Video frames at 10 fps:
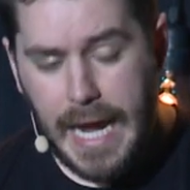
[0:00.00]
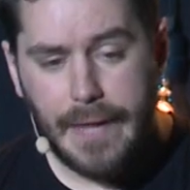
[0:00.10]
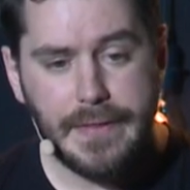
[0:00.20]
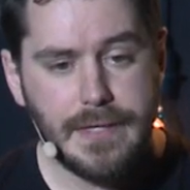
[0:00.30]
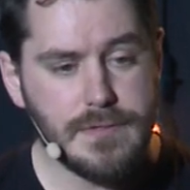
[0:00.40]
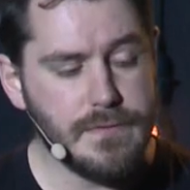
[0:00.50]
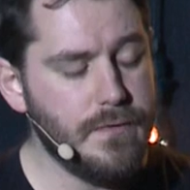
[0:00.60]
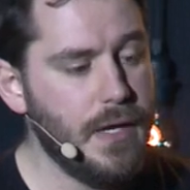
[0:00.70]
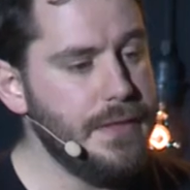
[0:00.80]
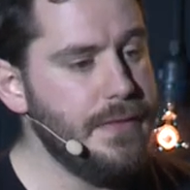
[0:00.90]
And then to
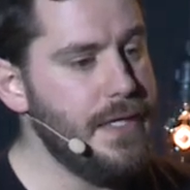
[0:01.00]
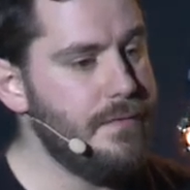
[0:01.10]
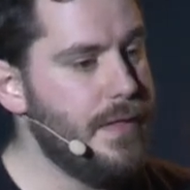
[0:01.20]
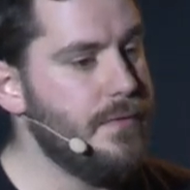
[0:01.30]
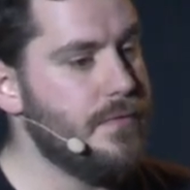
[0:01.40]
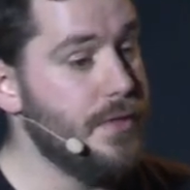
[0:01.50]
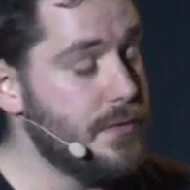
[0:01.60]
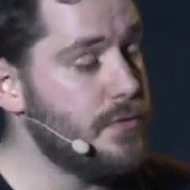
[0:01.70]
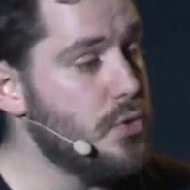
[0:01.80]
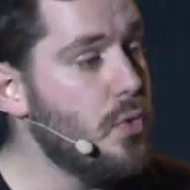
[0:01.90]
find the event, the
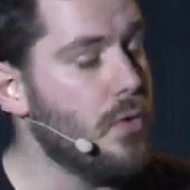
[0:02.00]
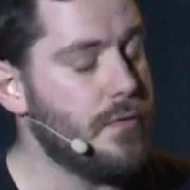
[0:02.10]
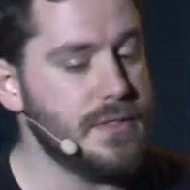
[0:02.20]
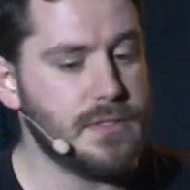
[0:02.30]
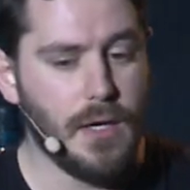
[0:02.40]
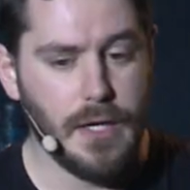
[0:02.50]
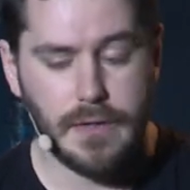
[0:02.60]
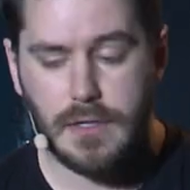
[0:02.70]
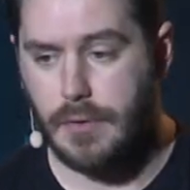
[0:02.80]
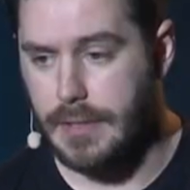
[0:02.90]
talk that's either
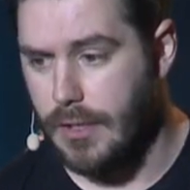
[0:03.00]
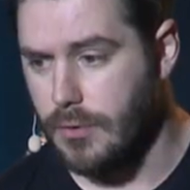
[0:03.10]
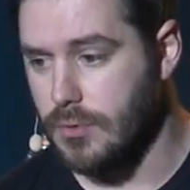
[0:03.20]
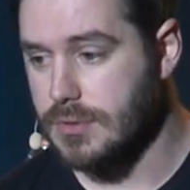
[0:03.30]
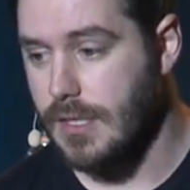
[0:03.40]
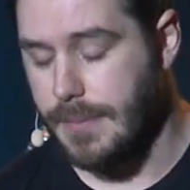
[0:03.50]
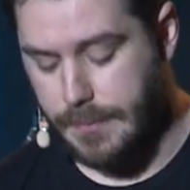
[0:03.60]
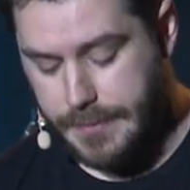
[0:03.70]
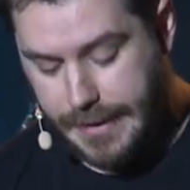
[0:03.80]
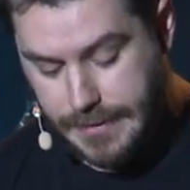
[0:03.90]
currently on or is coming
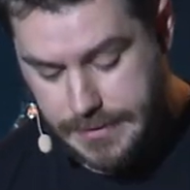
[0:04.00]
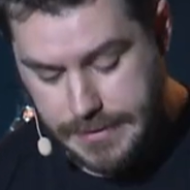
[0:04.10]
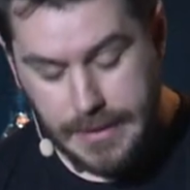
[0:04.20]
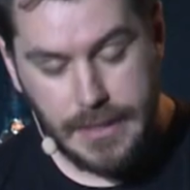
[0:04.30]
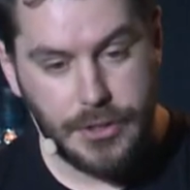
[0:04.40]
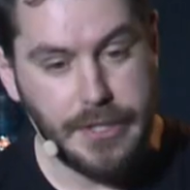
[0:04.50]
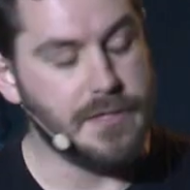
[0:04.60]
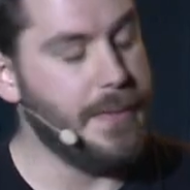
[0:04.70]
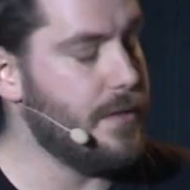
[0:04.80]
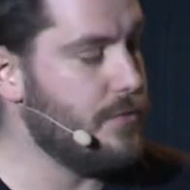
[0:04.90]
up next, you need
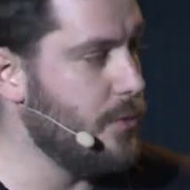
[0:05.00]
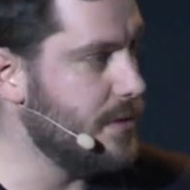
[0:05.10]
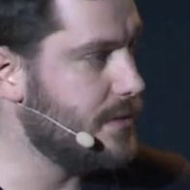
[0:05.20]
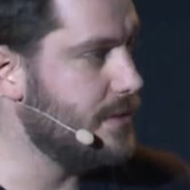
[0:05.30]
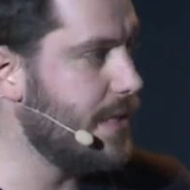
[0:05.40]
to make a request to the